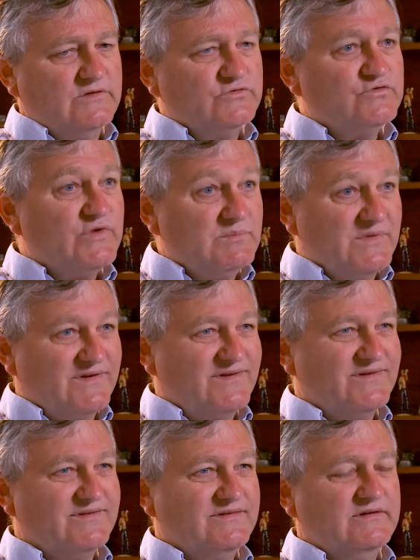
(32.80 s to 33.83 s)

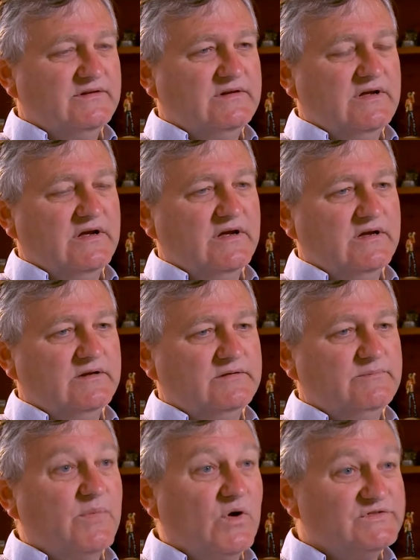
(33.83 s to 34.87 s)
treatment
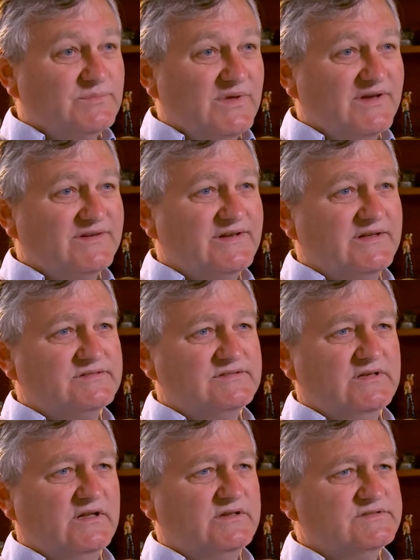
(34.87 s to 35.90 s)
possibilities
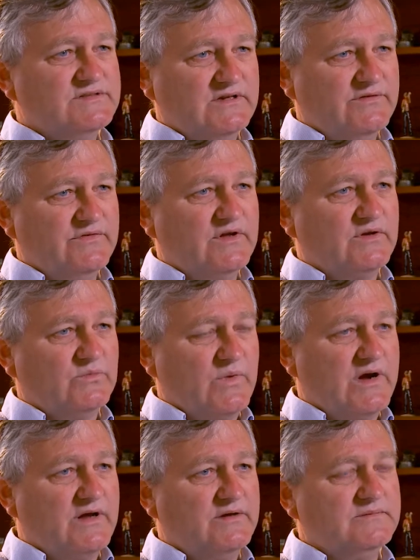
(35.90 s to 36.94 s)
in a significant
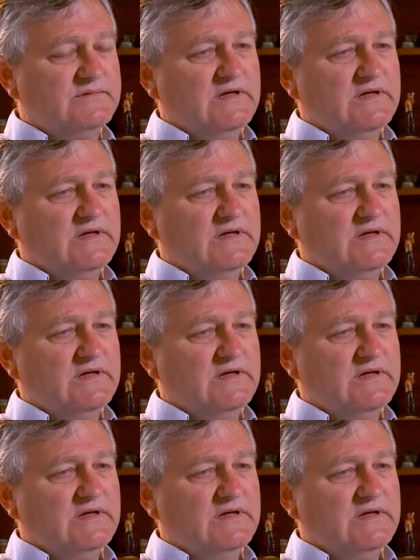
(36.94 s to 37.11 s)
way.